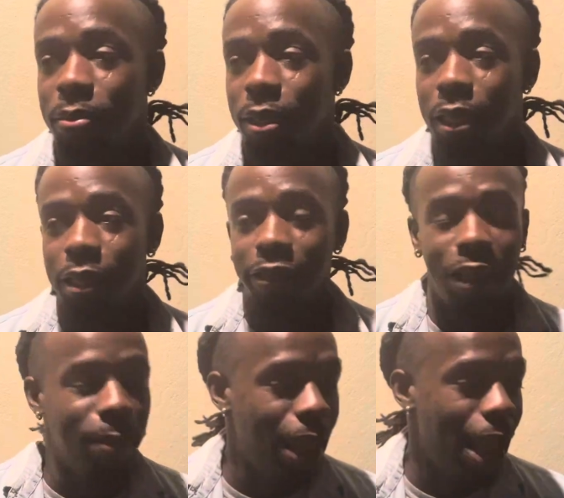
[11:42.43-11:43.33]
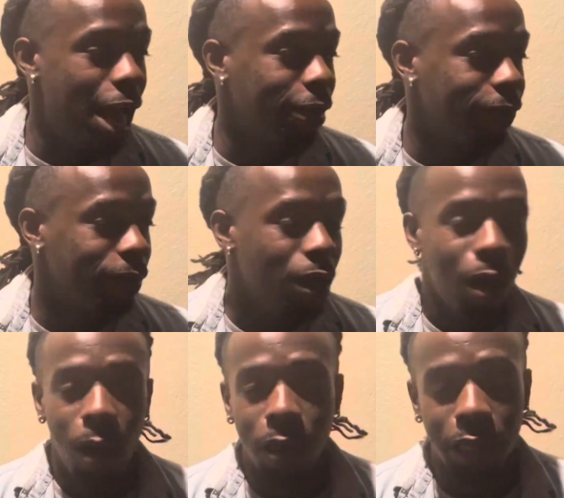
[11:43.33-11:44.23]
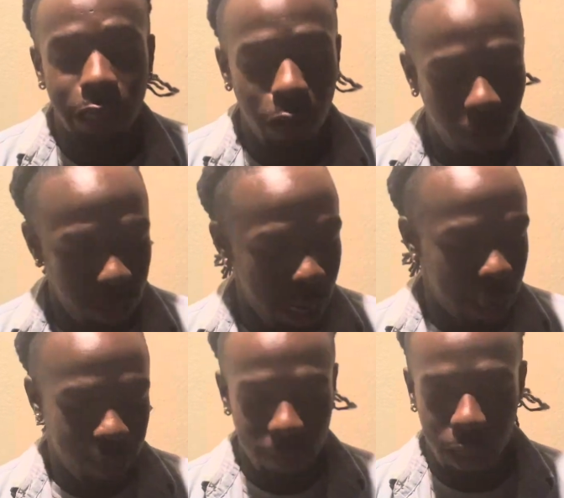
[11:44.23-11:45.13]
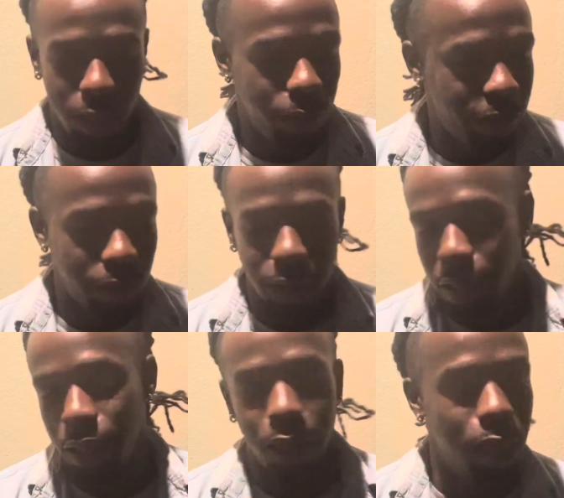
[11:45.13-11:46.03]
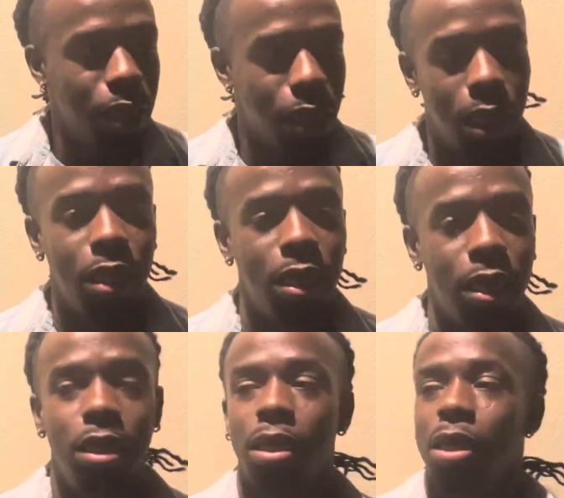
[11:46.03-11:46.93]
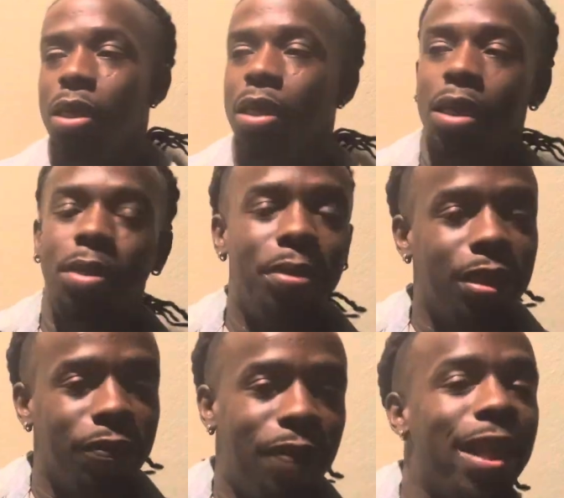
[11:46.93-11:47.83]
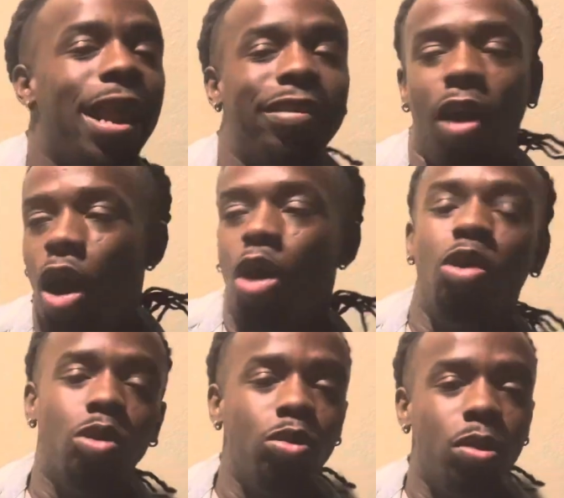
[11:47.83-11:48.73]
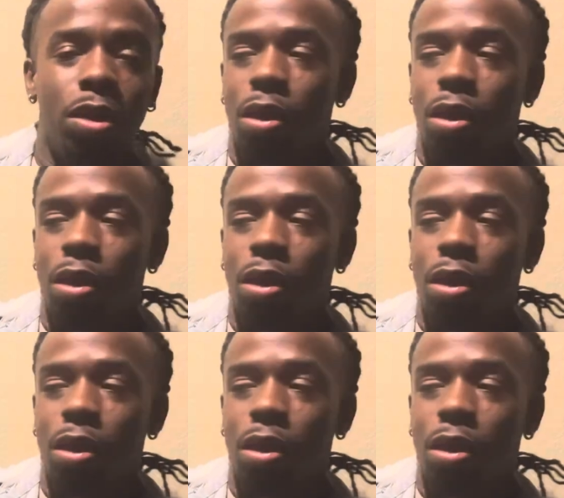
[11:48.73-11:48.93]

Because they may have all the things they want. They got the money, the research, but the fact that it's an old